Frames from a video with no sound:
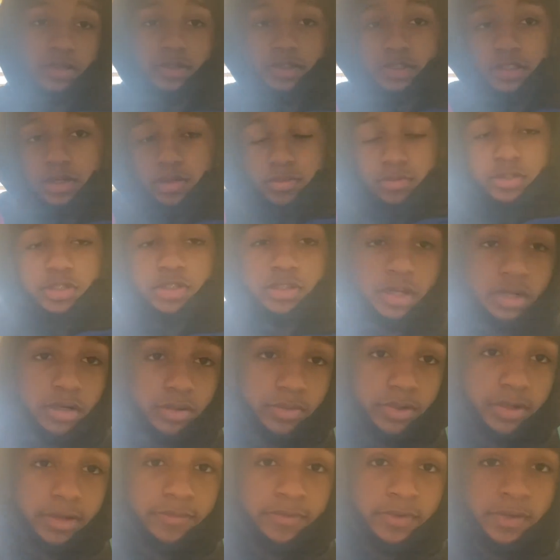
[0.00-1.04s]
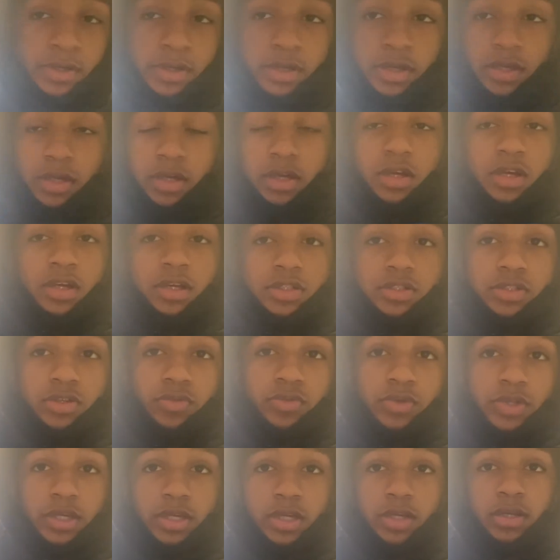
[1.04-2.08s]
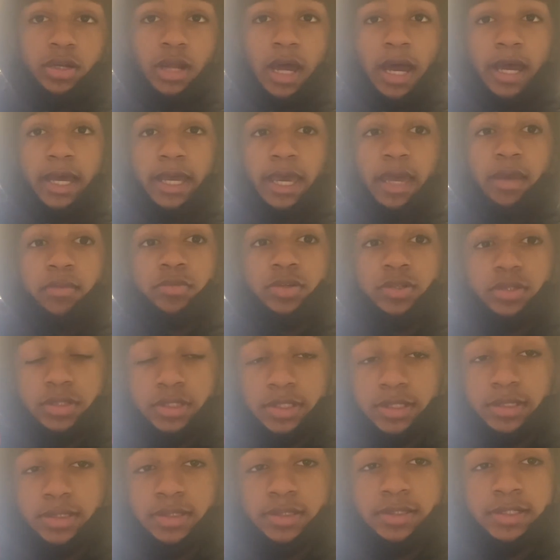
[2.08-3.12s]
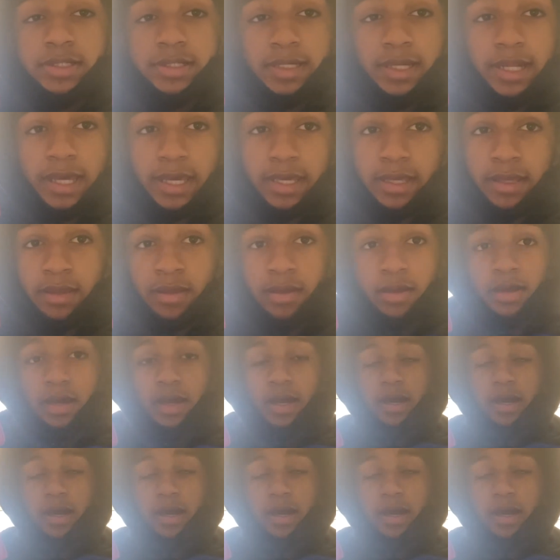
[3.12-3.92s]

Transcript: I'm straight or whatever. So then I came in today. I